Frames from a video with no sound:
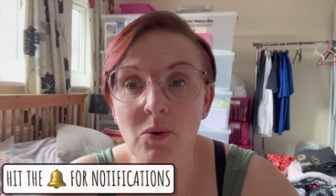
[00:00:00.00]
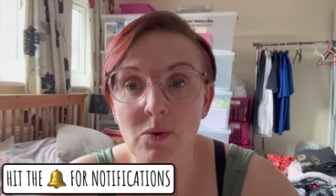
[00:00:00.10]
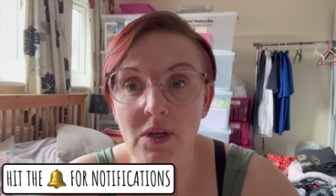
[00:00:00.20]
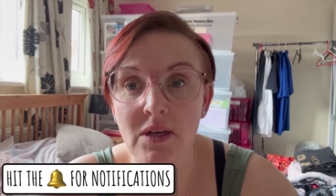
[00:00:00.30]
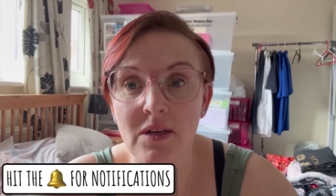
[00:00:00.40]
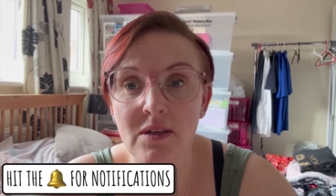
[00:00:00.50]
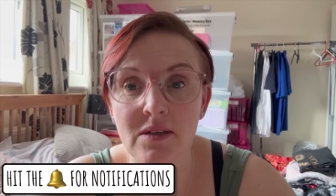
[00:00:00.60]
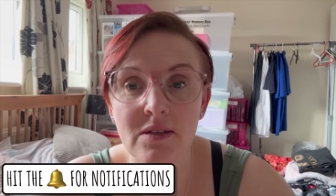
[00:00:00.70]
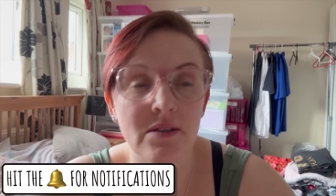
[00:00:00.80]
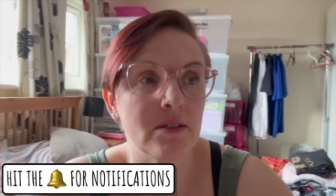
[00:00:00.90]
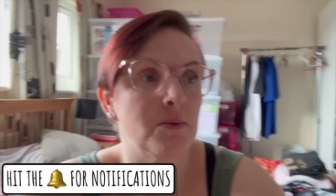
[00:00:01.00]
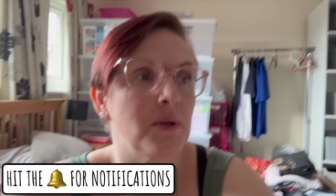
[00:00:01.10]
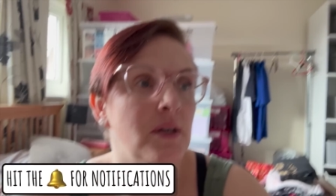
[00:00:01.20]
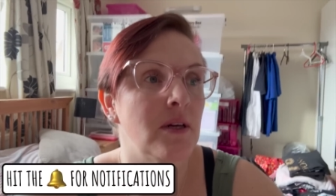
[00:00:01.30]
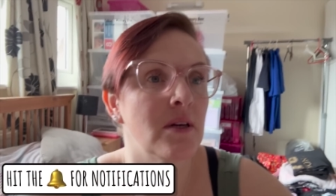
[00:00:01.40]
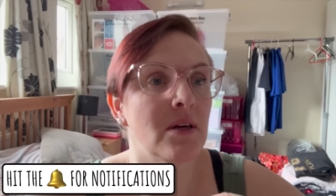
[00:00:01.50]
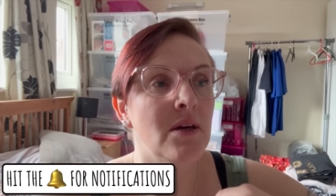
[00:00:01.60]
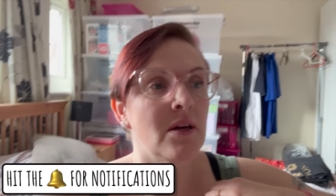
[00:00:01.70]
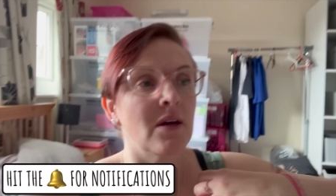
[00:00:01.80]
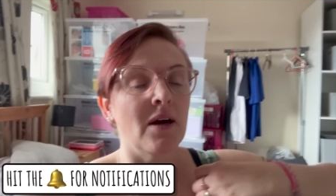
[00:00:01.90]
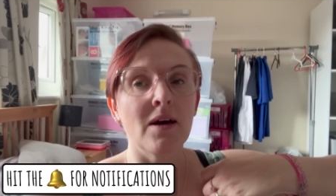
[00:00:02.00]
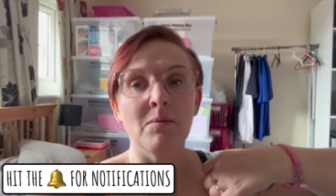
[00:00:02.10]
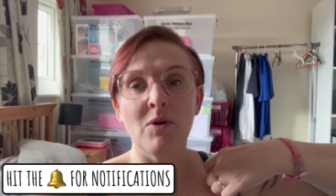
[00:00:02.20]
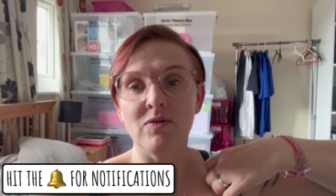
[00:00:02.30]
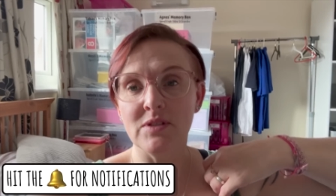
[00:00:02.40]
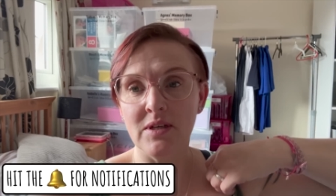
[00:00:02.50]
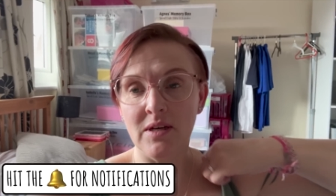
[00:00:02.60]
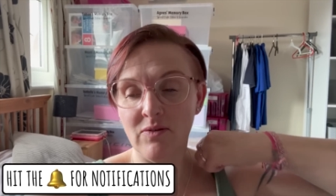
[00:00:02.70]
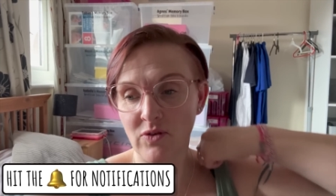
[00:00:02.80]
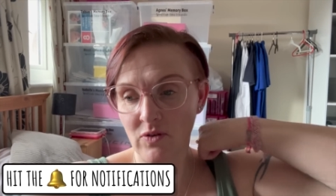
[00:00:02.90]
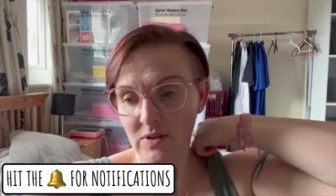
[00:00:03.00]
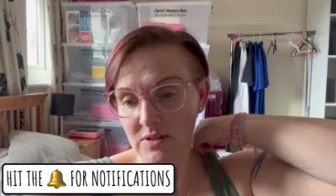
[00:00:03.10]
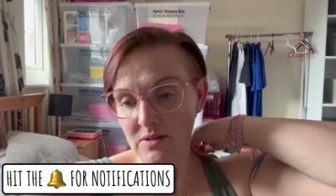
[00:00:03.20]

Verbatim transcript: week this week. Um, obviously, Florence,